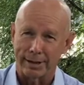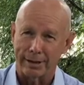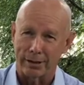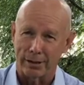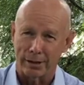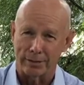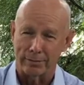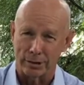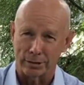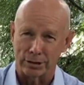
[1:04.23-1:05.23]
I
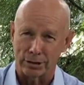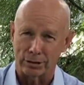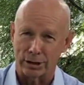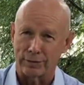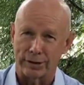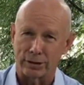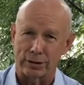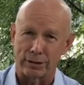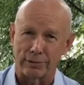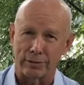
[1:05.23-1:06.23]
was a chief
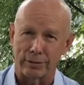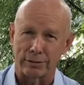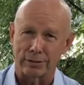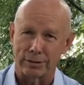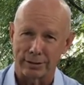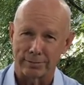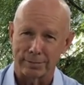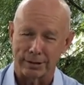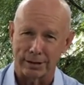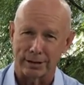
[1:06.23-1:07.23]
engineer for a long time,
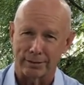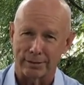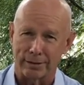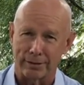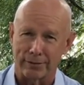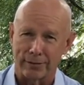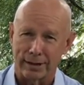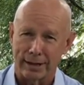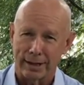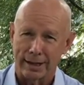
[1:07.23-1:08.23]
so I've
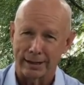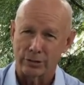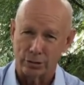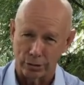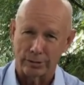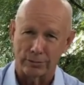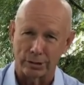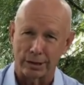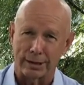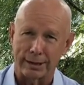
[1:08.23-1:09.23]
enjoyed
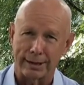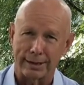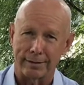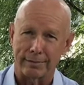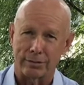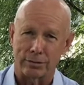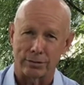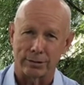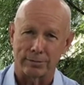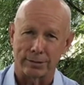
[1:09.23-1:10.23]
working here,
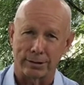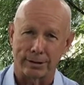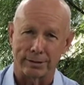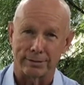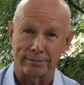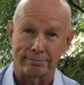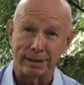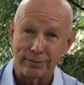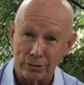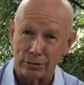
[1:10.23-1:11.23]
enjoyed working on
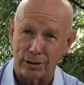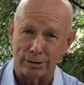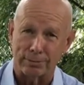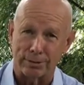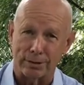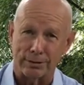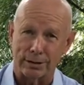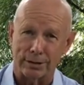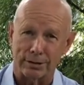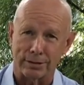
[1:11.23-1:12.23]
infrastructure
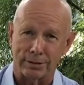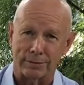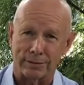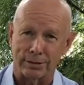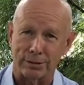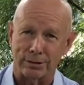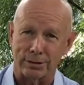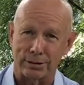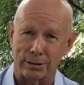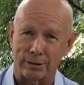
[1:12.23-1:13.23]
projects. I've enjoyed
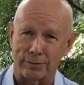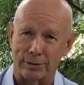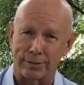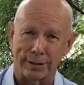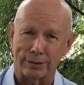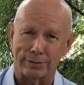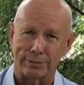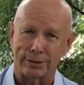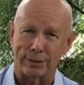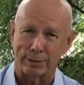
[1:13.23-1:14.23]
a lot of interaction with
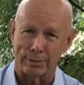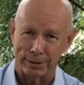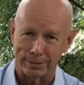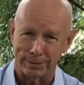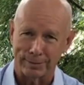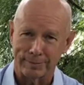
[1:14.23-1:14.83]
a lot of people,